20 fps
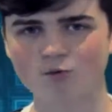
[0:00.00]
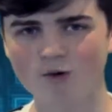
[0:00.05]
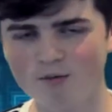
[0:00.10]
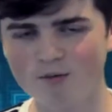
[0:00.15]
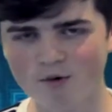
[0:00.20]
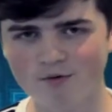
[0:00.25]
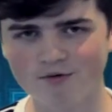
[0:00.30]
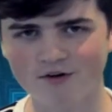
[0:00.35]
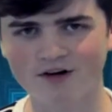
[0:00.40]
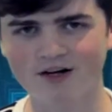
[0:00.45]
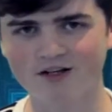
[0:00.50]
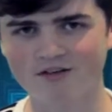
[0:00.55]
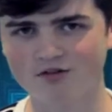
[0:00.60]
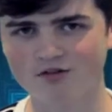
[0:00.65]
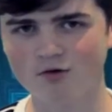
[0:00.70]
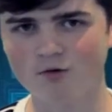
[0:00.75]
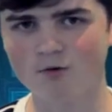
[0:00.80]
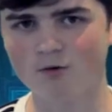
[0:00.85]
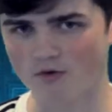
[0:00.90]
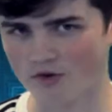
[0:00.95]
We move on
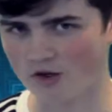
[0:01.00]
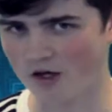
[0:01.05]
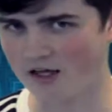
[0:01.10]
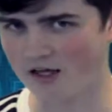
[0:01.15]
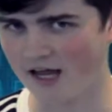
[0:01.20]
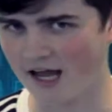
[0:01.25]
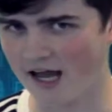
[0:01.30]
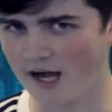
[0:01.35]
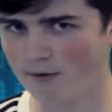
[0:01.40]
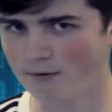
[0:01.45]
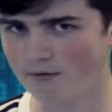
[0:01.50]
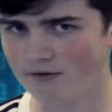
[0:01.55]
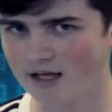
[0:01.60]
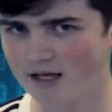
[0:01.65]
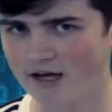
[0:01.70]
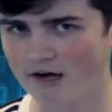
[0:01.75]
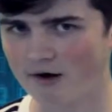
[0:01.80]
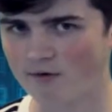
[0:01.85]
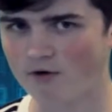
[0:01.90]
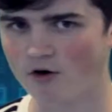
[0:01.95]
to the
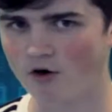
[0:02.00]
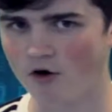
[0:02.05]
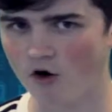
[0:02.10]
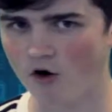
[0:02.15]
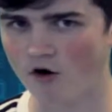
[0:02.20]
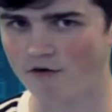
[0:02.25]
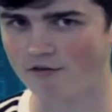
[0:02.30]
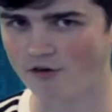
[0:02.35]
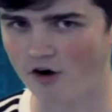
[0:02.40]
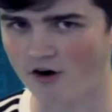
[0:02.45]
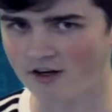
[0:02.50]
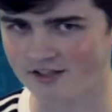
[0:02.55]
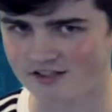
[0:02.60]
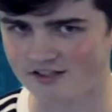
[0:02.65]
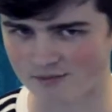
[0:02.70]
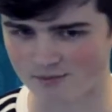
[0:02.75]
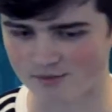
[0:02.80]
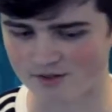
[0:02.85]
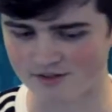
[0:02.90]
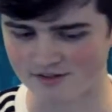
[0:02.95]
countdown of
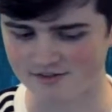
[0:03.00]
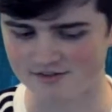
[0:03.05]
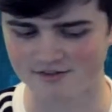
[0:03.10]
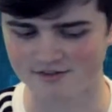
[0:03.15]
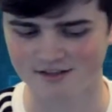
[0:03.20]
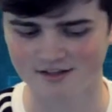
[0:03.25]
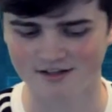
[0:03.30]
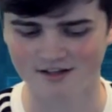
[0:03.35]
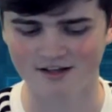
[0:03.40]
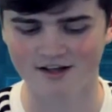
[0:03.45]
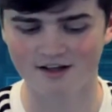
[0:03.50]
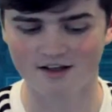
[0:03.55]
awesomeness.